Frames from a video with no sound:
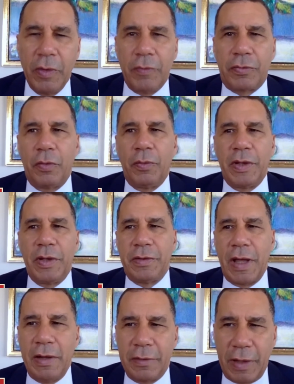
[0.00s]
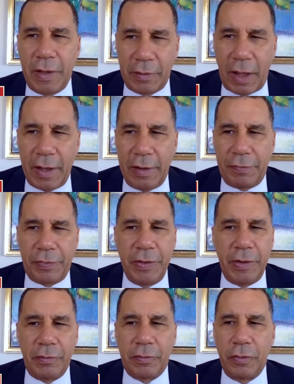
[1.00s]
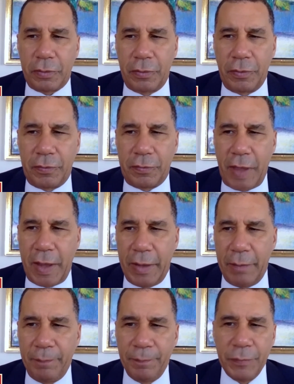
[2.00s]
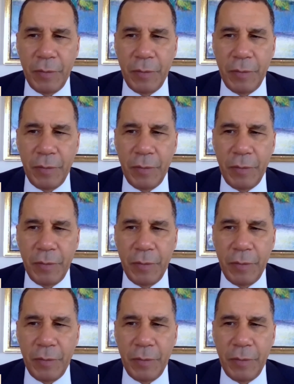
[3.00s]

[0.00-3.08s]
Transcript: So in day-to-day life, things look the same.